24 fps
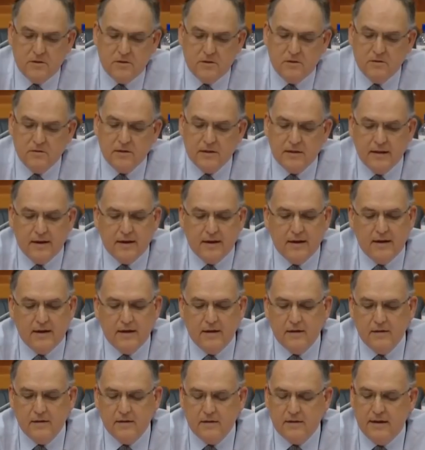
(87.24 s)
you still
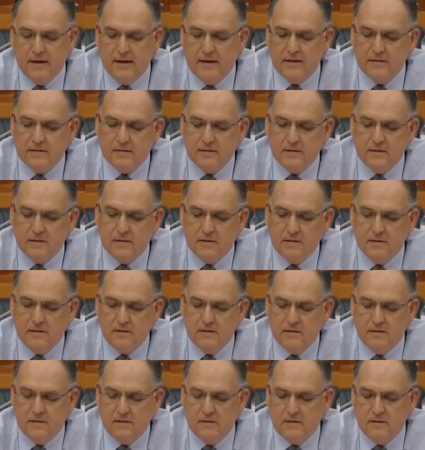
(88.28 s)
deny that
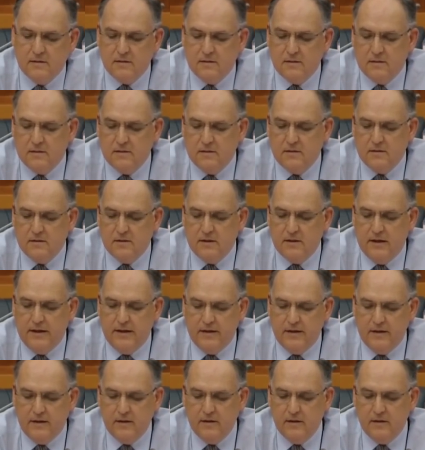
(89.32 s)

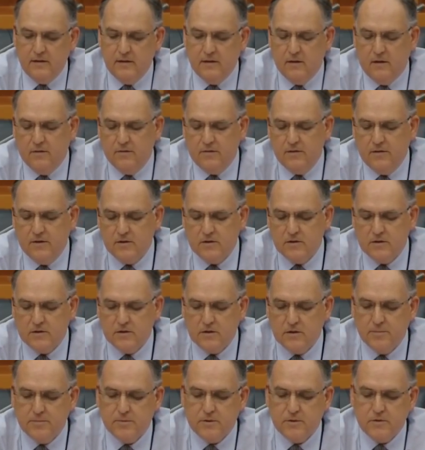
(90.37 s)
any of those
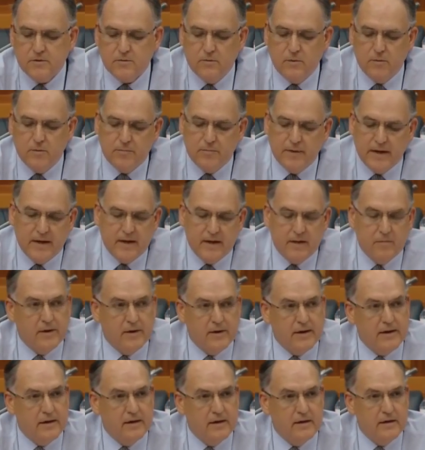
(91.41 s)
trips were paid
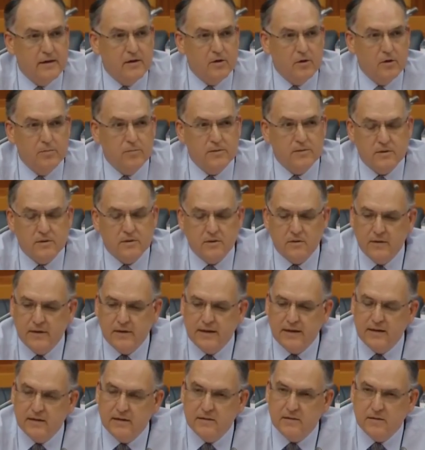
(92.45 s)
by any
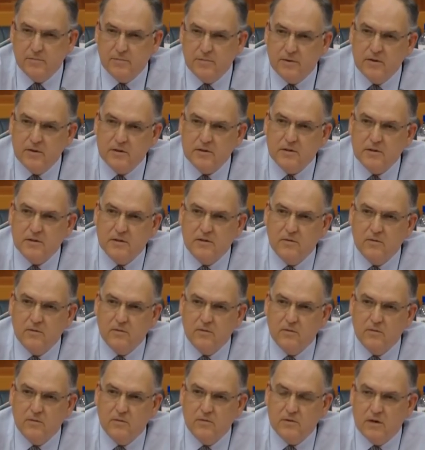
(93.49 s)
Gupta-related person
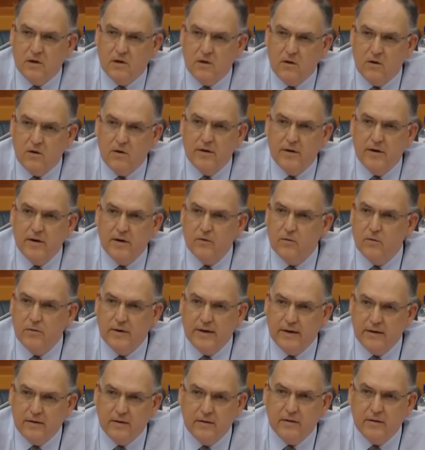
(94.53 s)
or Sahara
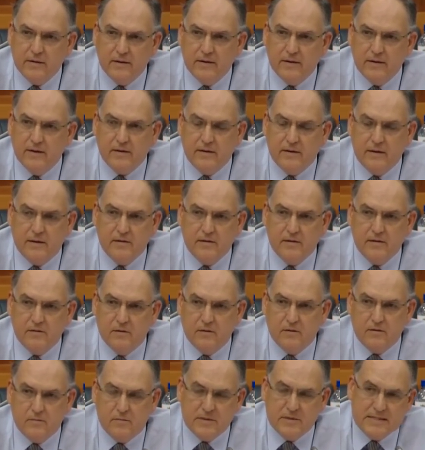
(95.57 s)
or anything like that,
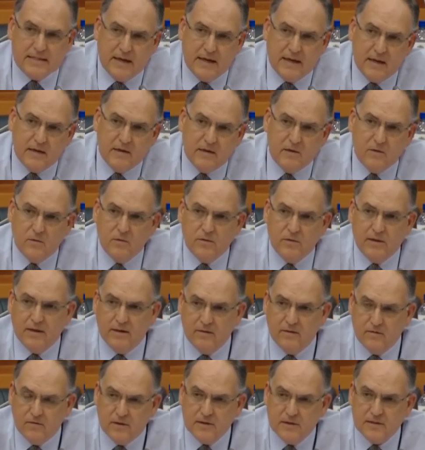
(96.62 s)
notwithstanding all the
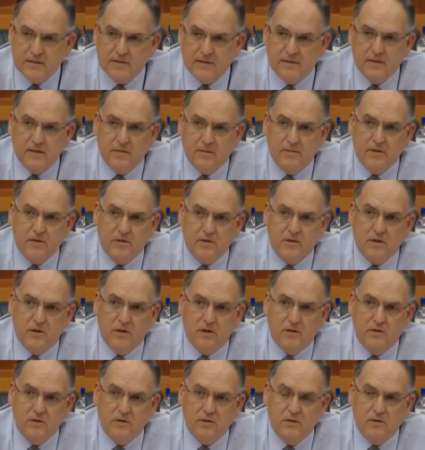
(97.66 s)
invoices that have been
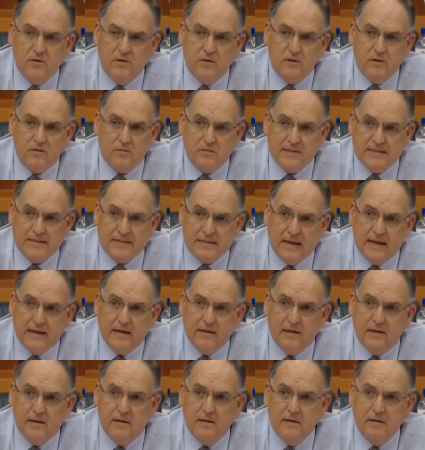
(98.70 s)
showed to you,
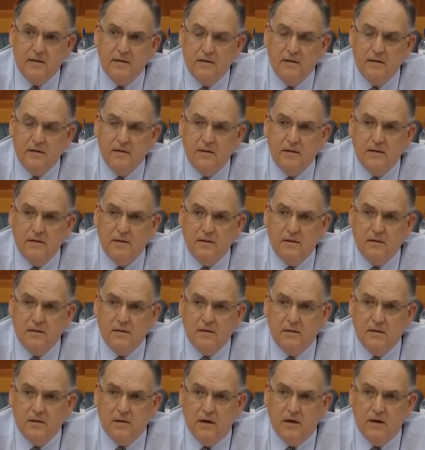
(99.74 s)
notwithstanding
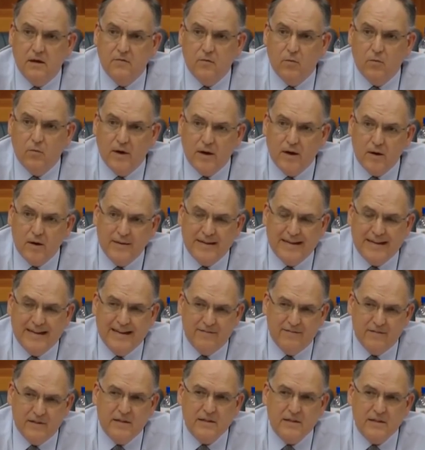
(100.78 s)
overwhelming
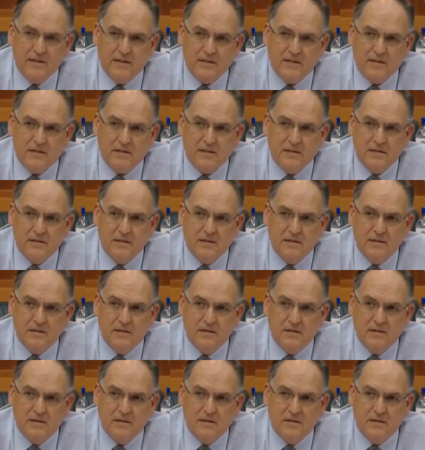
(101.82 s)
evidence?